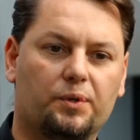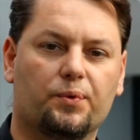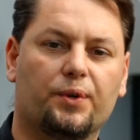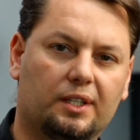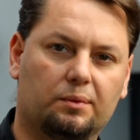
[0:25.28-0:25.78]
We
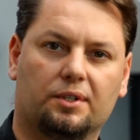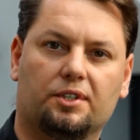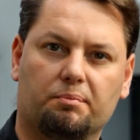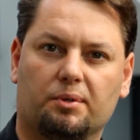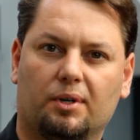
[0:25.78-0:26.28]
really
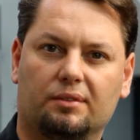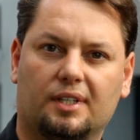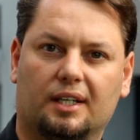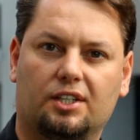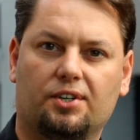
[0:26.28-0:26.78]
wanted to
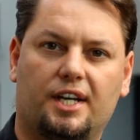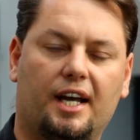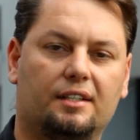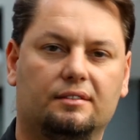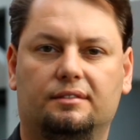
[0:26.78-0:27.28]
promote that
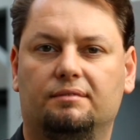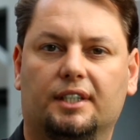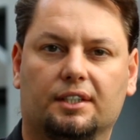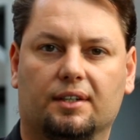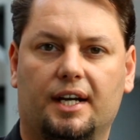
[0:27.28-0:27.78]
creative,
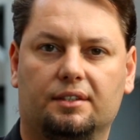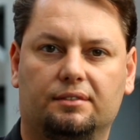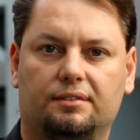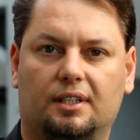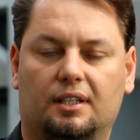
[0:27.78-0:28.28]

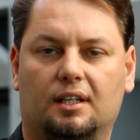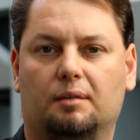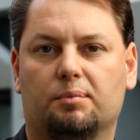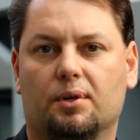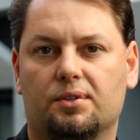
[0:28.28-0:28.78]
iterative uh,
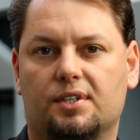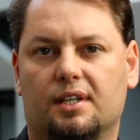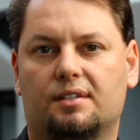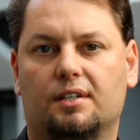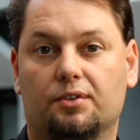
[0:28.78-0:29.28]
uh,
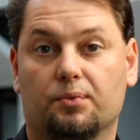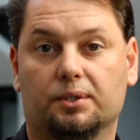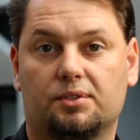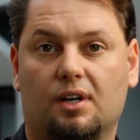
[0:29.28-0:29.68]
process in real